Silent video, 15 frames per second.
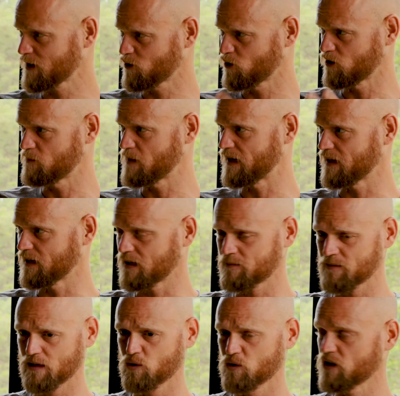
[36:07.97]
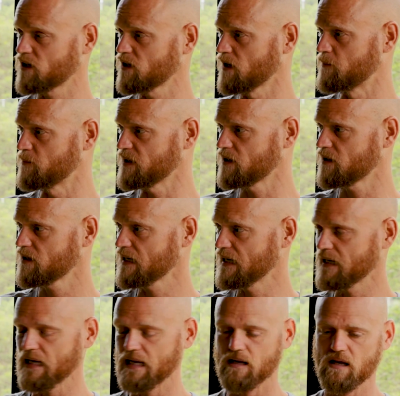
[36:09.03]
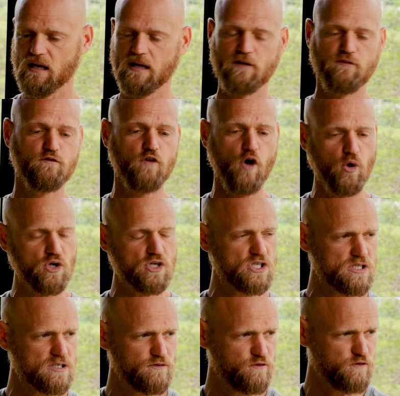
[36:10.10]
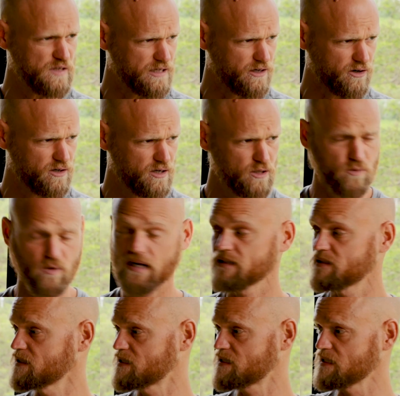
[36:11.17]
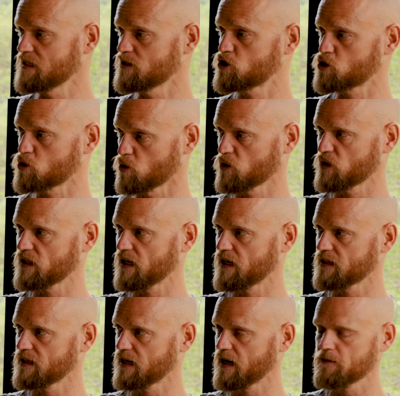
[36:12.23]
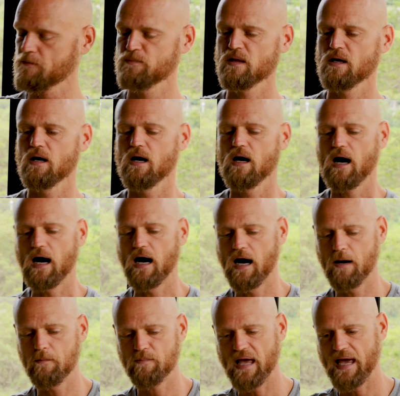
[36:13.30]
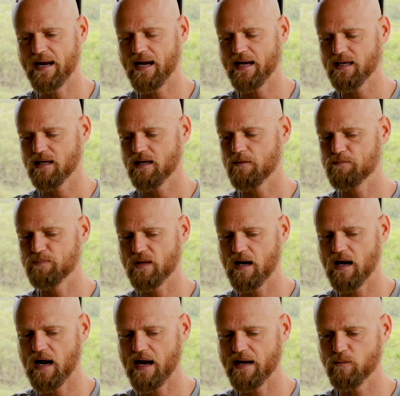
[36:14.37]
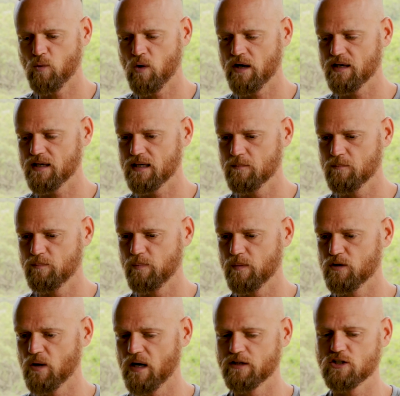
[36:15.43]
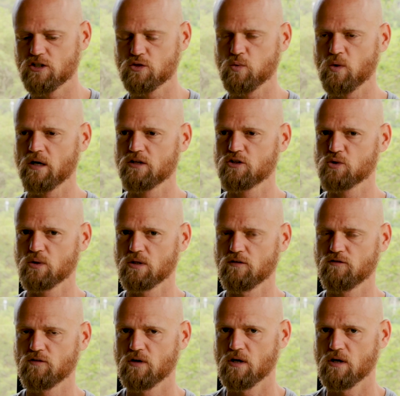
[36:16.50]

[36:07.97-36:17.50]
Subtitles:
going to Medellin. I'm not going to Colombia. It evokes fear, right? Yep. To see a story like that. And I want to I just want to sort of